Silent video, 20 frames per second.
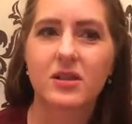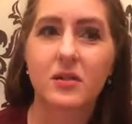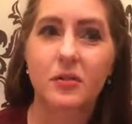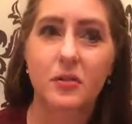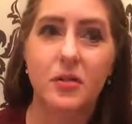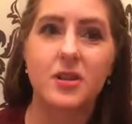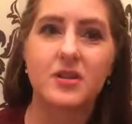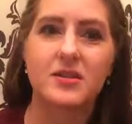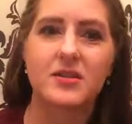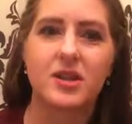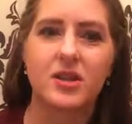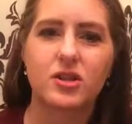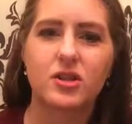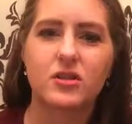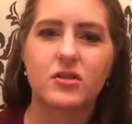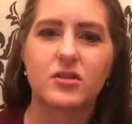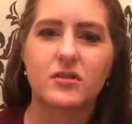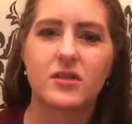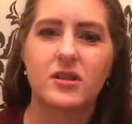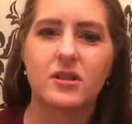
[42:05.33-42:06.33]
things that she
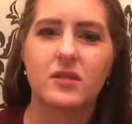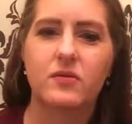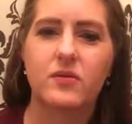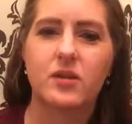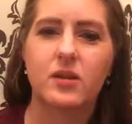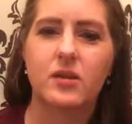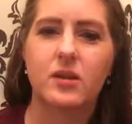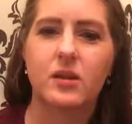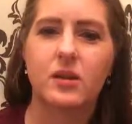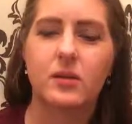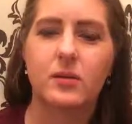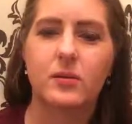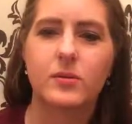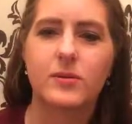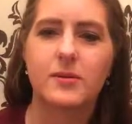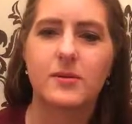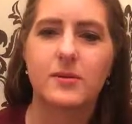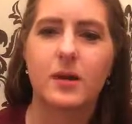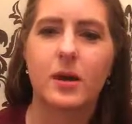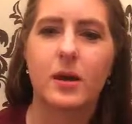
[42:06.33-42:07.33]
does in her
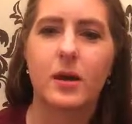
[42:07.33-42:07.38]
videos.